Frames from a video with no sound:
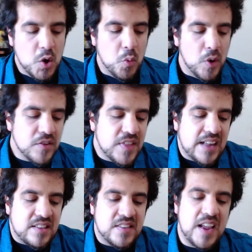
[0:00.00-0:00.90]
where's
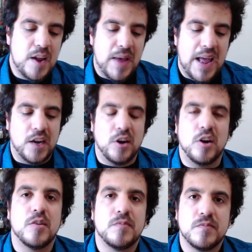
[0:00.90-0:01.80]
that same
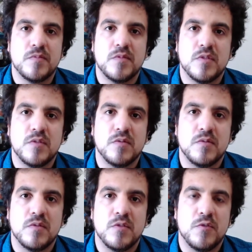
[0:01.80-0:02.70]
anger
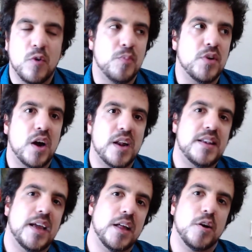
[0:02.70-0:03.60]
for breonna
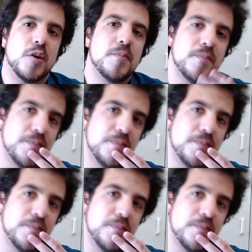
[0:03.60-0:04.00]
taylor